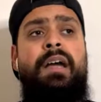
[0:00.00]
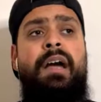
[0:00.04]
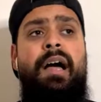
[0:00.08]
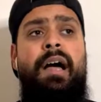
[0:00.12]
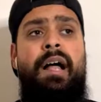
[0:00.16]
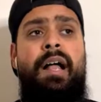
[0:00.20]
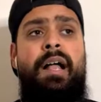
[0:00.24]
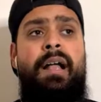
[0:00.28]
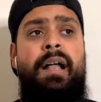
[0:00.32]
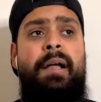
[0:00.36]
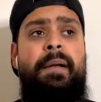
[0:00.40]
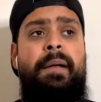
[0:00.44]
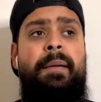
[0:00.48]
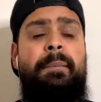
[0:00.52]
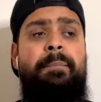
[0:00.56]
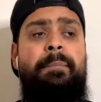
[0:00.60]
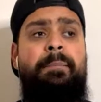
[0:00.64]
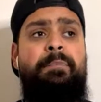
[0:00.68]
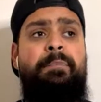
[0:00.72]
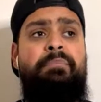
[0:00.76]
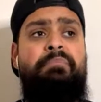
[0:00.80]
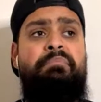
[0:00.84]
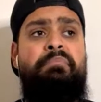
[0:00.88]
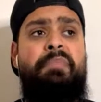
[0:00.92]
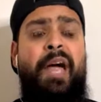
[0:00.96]

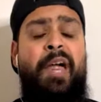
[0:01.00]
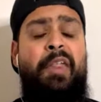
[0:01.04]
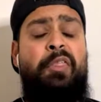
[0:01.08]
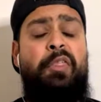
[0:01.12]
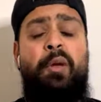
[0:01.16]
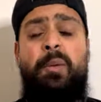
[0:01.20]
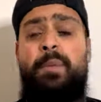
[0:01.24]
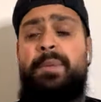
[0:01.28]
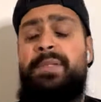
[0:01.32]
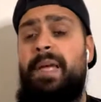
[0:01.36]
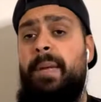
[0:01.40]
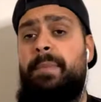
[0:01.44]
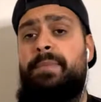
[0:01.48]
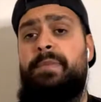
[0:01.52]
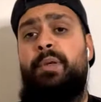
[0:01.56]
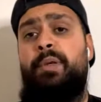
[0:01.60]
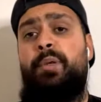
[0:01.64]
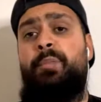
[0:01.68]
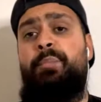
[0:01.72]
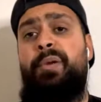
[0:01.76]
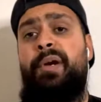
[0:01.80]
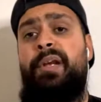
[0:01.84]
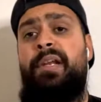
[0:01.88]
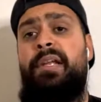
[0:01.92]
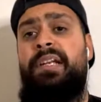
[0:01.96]
I thought it was absolutely
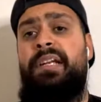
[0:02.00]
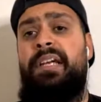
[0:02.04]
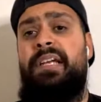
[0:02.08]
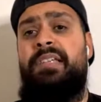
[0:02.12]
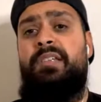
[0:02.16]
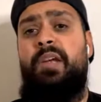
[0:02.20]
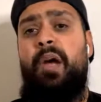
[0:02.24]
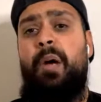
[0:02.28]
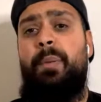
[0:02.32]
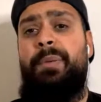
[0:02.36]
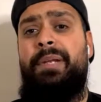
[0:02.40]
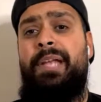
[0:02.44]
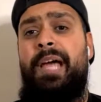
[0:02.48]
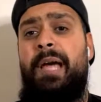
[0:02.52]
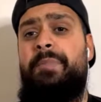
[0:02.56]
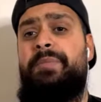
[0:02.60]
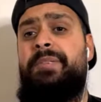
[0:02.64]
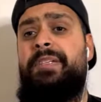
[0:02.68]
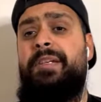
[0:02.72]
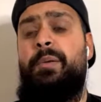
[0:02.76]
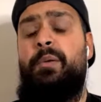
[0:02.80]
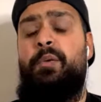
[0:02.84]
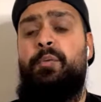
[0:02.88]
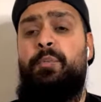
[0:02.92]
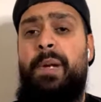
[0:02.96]
brilliant against RB Leipzig.
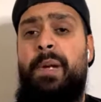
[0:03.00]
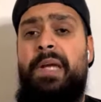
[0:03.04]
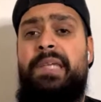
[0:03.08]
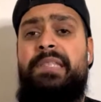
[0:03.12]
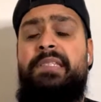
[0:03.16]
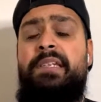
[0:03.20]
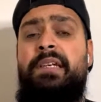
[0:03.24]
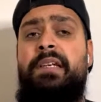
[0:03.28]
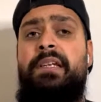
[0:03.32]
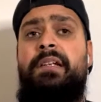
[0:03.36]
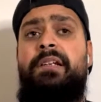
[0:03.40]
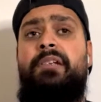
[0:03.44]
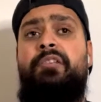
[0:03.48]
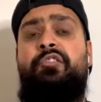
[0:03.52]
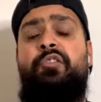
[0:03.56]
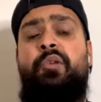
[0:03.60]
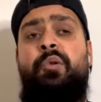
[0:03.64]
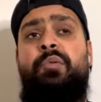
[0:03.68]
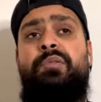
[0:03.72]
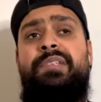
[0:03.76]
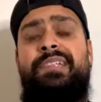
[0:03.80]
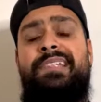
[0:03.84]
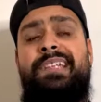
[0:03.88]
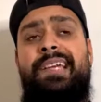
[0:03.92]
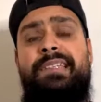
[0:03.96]
He was pressing, showed
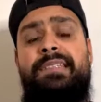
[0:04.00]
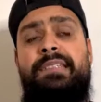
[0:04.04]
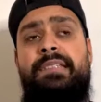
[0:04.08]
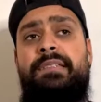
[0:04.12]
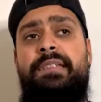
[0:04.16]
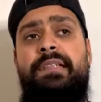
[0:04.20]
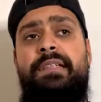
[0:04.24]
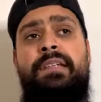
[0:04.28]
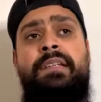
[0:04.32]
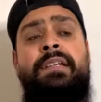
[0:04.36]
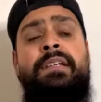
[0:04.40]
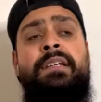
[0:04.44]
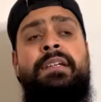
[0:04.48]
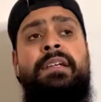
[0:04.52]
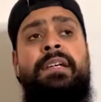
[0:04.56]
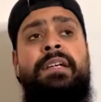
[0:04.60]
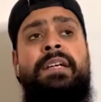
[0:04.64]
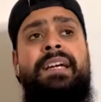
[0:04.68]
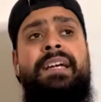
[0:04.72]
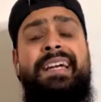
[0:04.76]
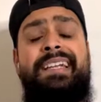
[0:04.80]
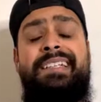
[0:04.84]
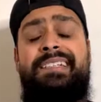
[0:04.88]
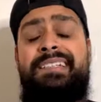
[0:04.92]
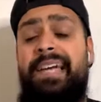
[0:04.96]
tenacity,
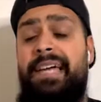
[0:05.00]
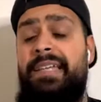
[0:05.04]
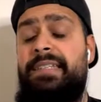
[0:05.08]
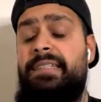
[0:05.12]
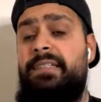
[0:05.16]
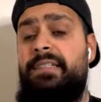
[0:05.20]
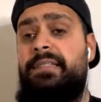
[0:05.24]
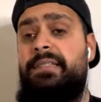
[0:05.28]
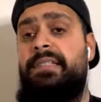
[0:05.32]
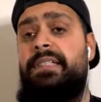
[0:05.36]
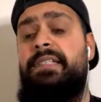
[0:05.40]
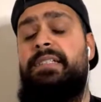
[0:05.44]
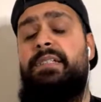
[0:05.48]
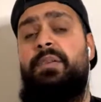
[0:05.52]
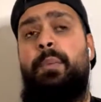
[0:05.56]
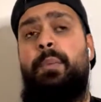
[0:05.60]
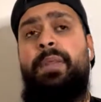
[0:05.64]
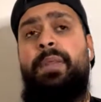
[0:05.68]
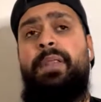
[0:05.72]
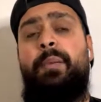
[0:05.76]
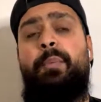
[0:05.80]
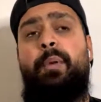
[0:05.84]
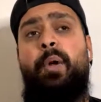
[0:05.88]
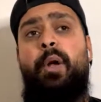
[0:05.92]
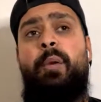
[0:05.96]
intensity to win
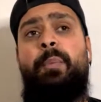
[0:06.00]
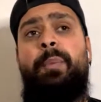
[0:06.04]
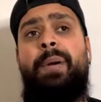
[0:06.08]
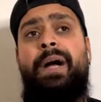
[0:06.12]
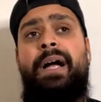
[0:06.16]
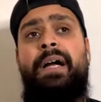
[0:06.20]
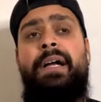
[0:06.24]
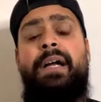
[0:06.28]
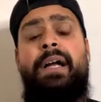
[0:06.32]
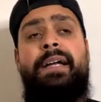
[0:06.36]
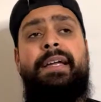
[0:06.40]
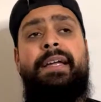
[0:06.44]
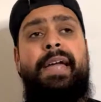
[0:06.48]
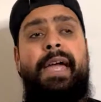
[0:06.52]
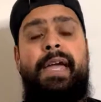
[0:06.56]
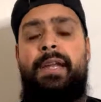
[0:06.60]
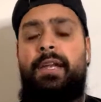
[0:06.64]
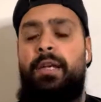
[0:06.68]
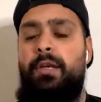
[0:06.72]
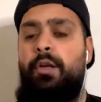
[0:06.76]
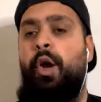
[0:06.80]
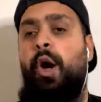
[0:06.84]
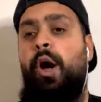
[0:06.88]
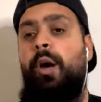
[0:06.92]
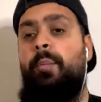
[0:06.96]
the ball back. Again,
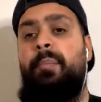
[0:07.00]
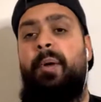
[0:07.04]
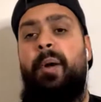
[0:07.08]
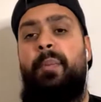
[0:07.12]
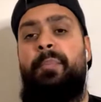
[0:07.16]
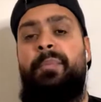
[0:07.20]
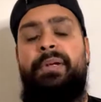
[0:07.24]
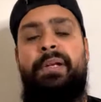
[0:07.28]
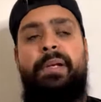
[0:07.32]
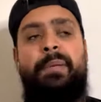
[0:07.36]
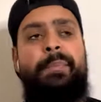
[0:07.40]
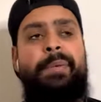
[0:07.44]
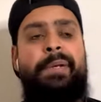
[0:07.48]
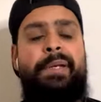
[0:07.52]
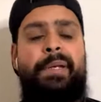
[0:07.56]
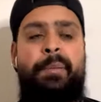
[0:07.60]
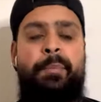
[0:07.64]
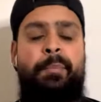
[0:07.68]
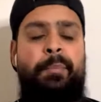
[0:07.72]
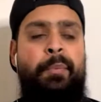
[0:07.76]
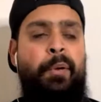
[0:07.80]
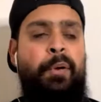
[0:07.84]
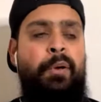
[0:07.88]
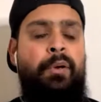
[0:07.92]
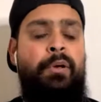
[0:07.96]
not a popular opinion,
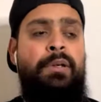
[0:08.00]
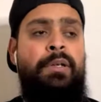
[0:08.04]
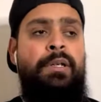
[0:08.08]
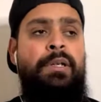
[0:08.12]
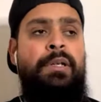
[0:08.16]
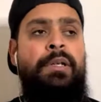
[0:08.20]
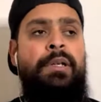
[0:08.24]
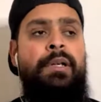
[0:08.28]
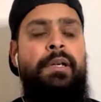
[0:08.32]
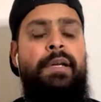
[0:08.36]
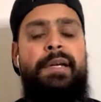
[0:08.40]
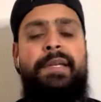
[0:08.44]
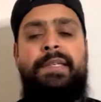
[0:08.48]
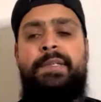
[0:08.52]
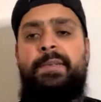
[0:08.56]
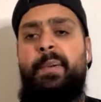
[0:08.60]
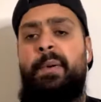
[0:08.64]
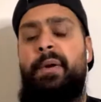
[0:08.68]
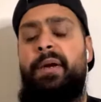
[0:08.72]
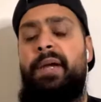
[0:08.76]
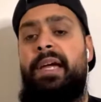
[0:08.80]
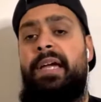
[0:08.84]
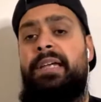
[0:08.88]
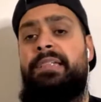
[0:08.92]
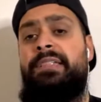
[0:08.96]
but it is
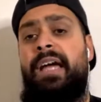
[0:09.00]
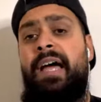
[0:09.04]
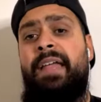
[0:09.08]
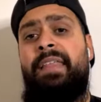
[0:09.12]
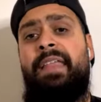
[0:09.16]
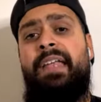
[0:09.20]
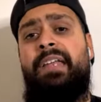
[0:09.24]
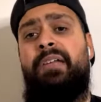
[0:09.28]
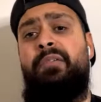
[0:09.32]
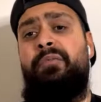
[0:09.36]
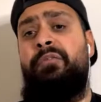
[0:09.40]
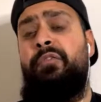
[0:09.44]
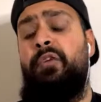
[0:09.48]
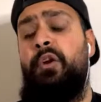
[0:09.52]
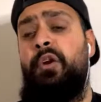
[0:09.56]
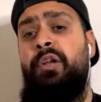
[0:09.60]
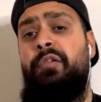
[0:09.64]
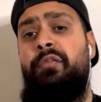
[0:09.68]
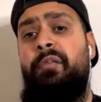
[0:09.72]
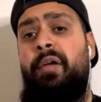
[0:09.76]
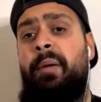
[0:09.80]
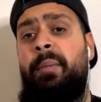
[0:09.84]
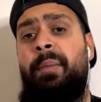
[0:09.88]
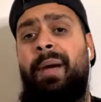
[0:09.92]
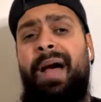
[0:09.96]
what it is. And then in front of
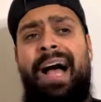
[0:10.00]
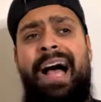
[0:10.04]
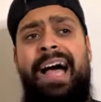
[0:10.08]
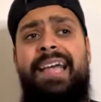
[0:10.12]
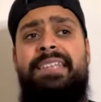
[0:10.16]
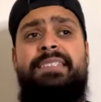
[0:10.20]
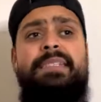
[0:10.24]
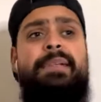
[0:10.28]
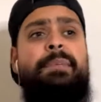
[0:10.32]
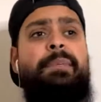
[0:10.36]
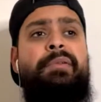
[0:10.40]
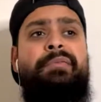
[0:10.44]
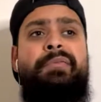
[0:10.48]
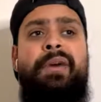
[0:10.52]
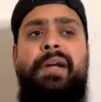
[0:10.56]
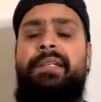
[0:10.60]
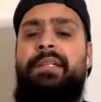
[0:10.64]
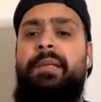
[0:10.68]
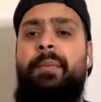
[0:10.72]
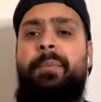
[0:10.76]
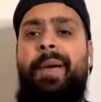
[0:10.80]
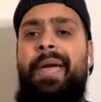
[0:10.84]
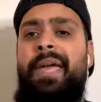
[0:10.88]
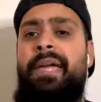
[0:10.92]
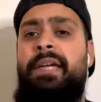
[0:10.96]
him, it has to be Van der
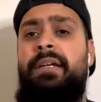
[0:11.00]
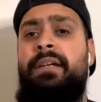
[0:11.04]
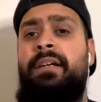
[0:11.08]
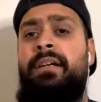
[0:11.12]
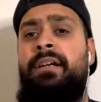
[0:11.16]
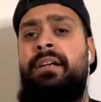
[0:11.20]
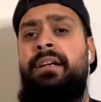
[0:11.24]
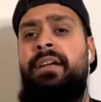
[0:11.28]
Beek.